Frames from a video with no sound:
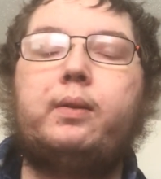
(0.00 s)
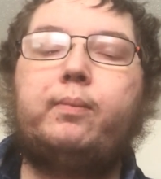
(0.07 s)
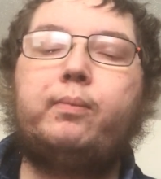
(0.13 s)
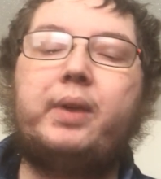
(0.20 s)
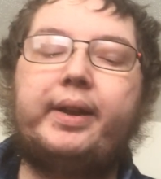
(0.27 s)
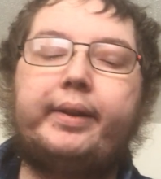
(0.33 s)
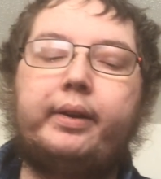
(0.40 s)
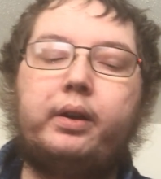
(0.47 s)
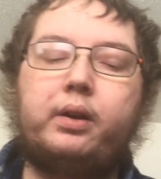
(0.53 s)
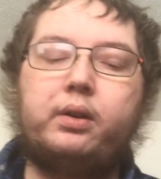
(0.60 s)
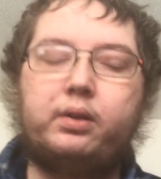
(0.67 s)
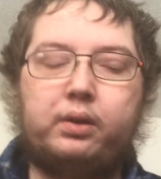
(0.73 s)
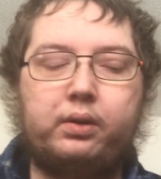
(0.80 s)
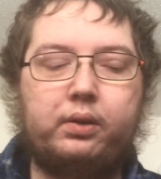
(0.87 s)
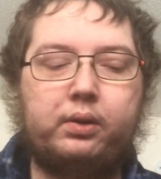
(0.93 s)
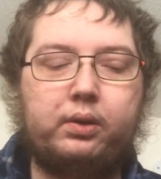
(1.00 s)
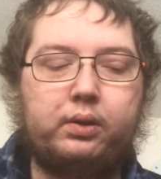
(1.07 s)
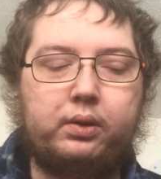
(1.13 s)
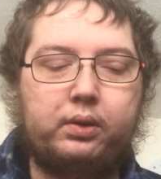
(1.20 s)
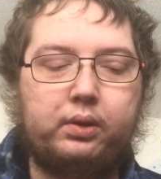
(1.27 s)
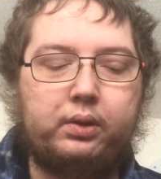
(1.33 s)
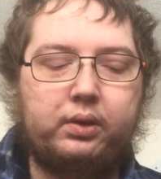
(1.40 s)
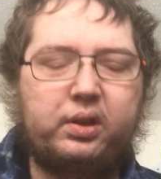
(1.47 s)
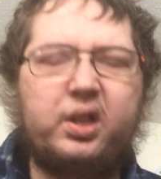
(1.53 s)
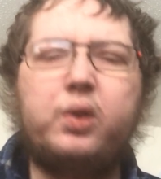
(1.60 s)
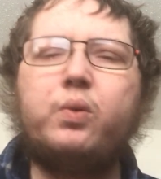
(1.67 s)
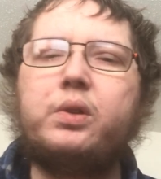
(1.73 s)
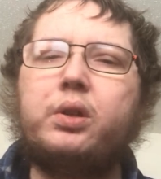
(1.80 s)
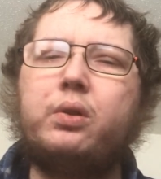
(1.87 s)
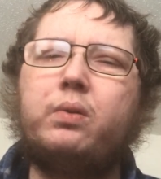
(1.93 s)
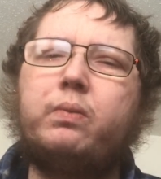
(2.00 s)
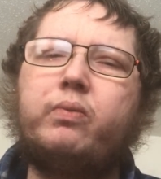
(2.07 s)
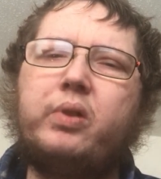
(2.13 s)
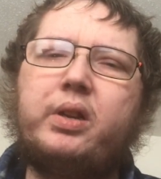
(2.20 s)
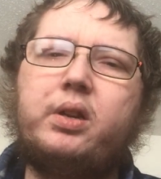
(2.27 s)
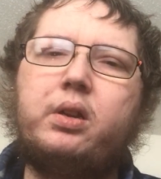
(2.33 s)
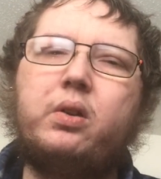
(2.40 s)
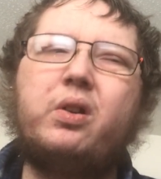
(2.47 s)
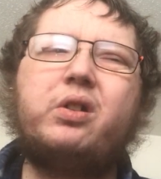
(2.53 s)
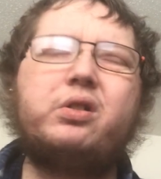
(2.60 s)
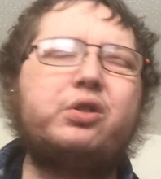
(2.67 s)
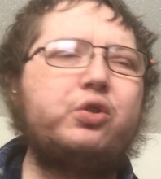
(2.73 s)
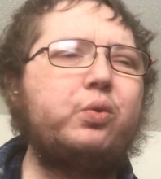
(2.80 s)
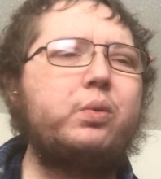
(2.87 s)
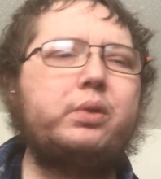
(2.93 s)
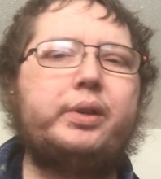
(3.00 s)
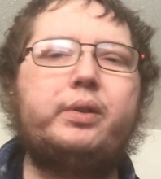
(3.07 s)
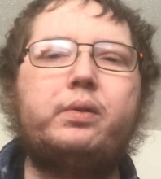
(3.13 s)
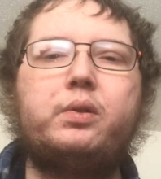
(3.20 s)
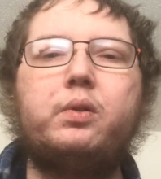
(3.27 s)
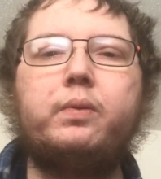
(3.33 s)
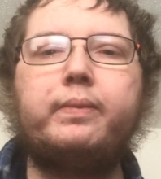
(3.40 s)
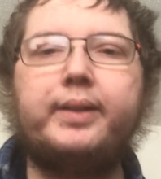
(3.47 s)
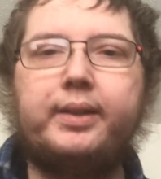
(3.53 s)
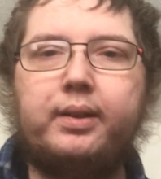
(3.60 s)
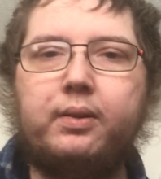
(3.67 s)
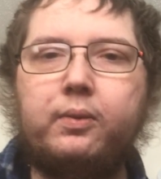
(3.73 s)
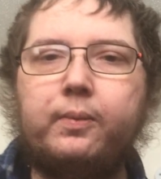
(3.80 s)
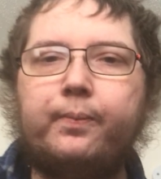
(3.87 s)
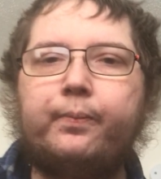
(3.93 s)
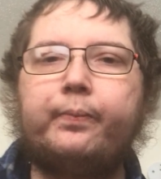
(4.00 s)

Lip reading: make a YouTube video, a short YouTube video,